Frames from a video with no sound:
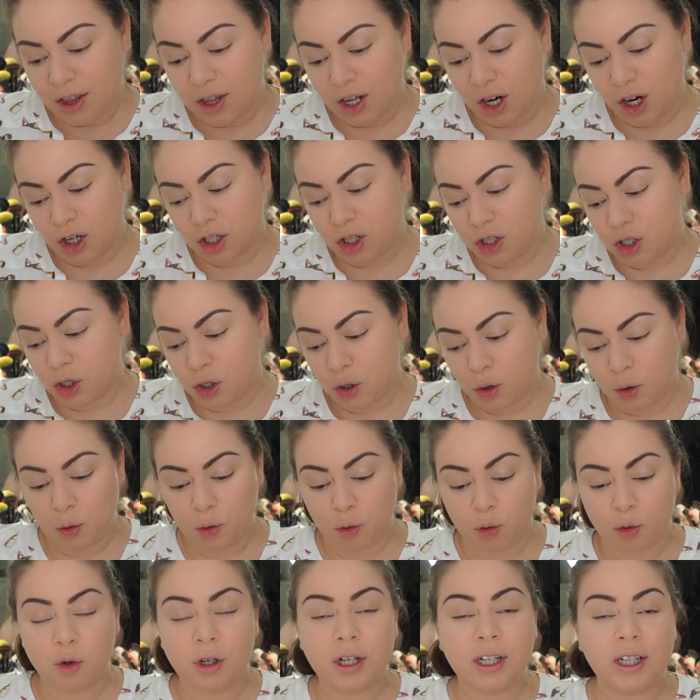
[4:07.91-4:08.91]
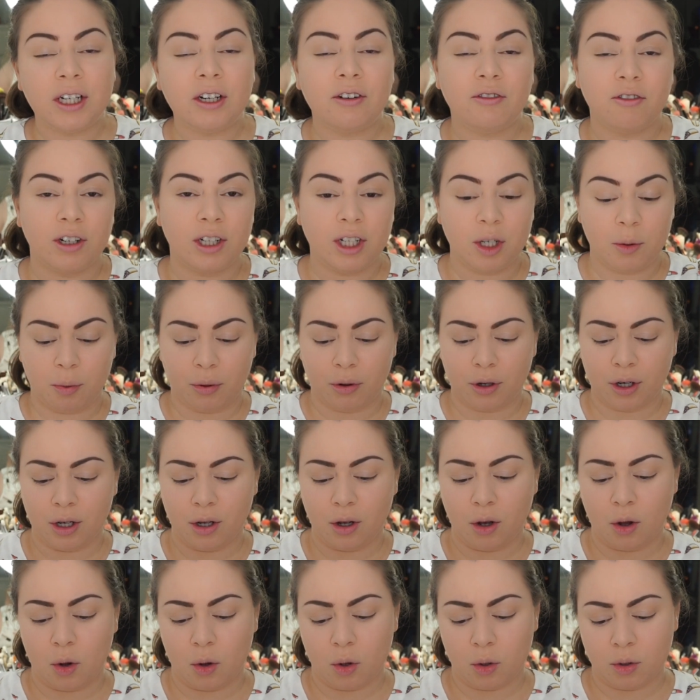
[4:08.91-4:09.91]
there are two really
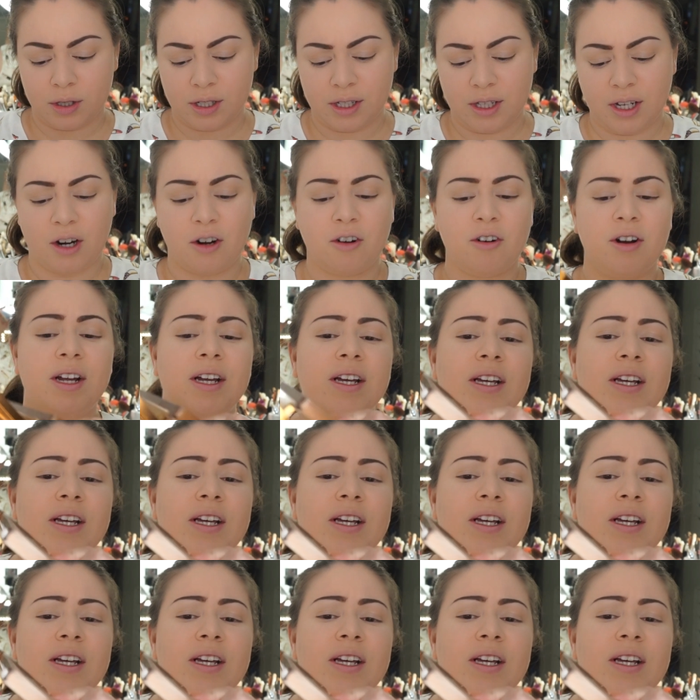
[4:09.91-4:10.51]
pretty golds. There